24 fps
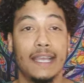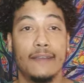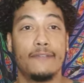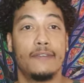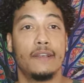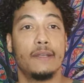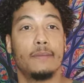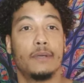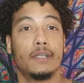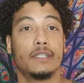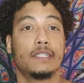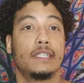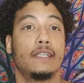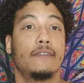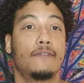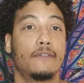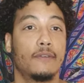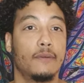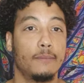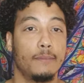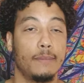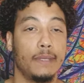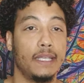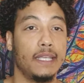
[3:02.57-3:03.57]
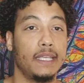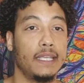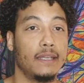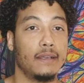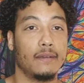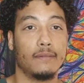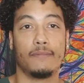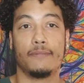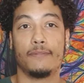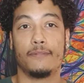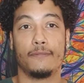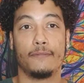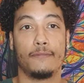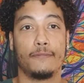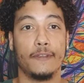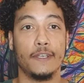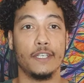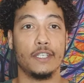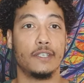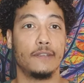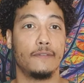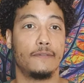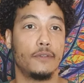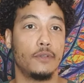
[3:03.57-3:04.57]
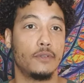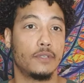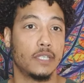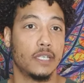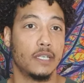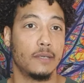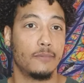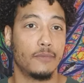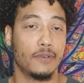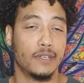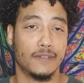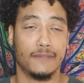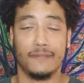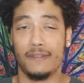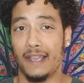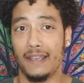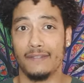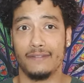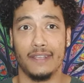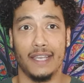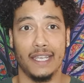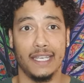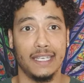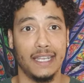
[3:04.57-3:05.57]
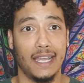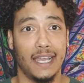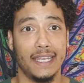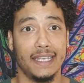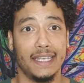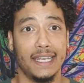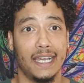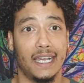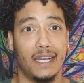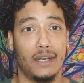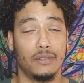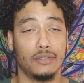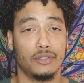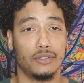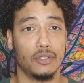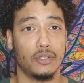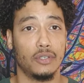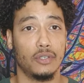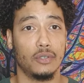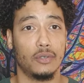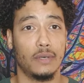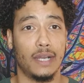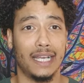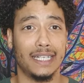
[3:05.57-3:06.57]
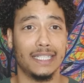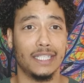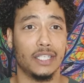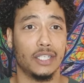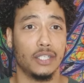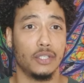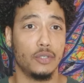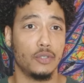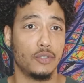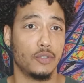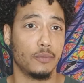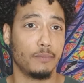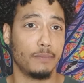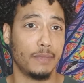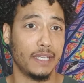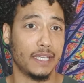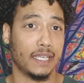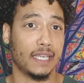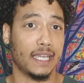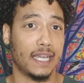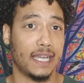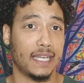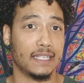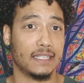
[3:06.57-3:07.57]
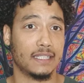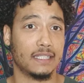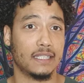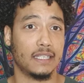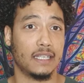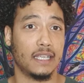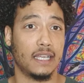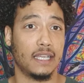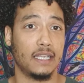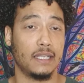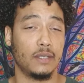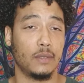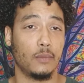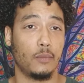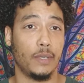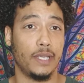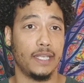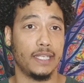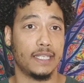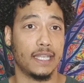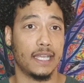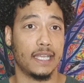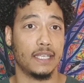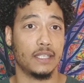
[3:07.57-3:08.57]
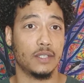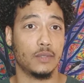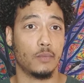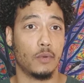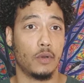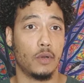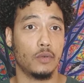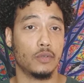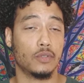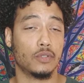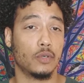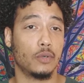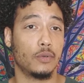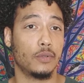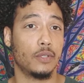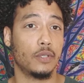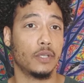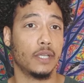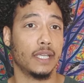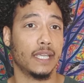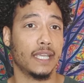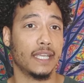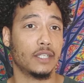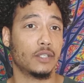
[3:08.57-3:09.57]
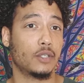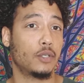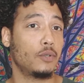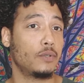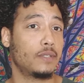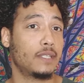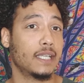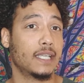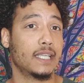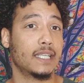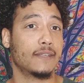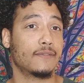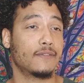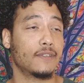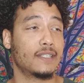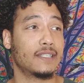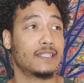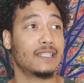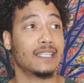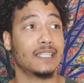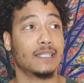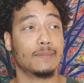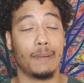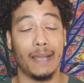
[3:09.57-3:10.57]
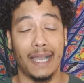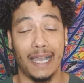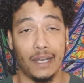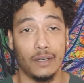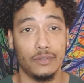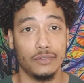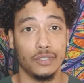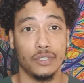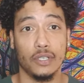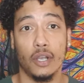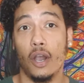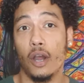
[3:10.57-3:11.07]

definitely must see from me. Finchley Vue Cinema is 5.99 now, so and you can use your meerkats in the weekday as well. So you can get two tickets for six pound.